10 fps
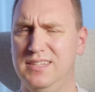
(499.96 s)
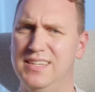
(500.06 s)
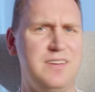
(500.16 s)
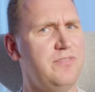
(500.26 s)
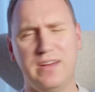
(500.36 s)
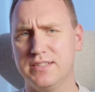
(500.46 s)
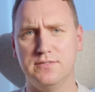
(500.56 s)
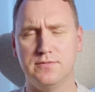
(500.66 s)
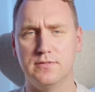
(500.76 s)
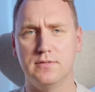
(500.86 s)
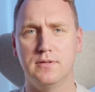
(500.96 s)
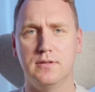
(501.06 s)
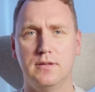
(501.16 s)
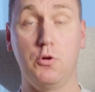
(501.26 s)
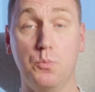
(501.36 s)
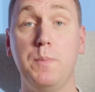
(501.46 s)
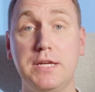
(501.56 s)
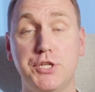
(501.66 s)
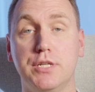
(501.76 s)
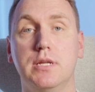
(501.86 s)
Ineffective.
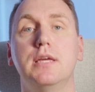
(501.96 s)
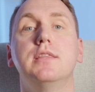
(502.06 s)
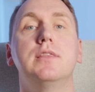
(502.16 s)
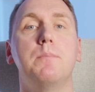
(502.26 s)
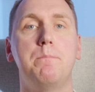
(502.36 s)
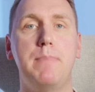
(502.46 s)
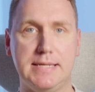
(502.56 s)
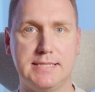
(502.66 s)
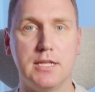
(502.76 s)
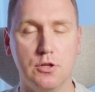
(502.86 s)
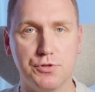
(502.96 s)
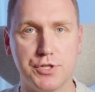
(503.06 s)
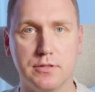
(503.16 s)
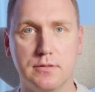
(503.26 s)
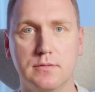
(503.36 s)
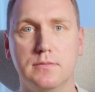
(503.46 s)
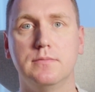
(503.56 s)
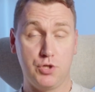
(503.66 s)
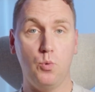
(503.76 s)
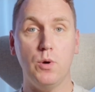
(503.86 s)
Automation is the best solution.
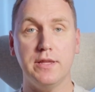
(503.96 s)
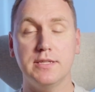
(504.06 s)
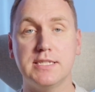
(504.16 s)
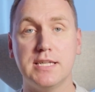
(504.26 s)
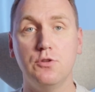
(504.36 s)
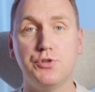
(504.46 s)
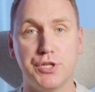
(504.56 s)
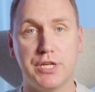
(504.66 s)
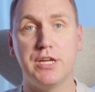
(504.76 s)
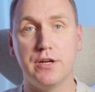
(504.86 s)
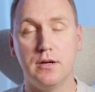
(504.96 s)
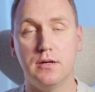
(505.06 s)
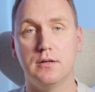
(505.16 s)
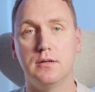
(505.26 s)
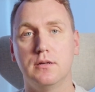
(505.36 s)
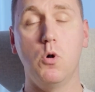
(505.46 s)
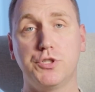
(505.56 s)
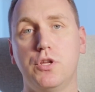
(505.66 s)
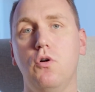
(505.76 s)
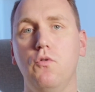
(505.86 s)
So what is the solution here?
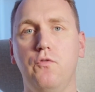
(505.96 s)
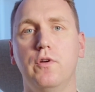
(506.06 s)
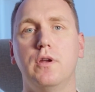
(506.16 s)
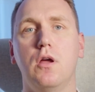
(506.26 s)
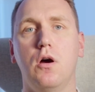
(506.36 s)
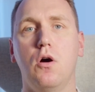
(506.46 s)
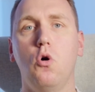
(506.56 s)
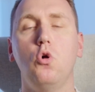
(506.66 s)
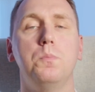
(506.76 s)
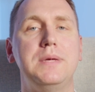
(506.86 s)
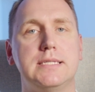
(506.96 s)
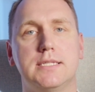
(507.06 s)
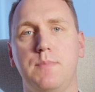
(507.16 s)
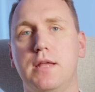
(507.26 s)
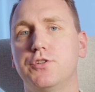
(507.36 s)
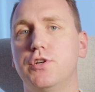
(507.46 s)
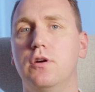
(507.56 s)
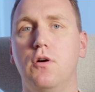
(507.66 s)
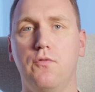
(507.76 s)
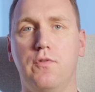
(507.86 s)
Most often, all business
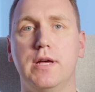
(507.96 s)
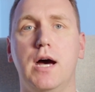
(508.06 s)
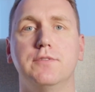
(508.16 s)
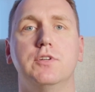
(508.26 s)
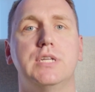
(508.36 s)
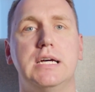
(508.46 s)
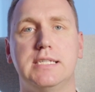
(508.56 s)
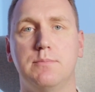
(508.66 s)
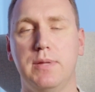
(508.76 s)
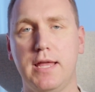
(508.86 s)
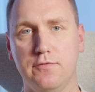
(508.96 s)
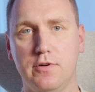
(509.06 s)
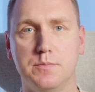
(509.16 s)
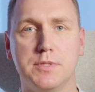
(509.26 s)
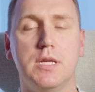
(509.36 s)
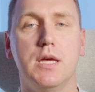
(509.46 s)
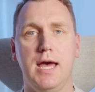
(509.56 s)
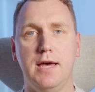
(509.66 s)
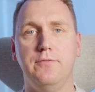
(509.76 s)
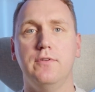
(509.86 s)
managers of advertising platforms
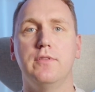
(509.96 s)
have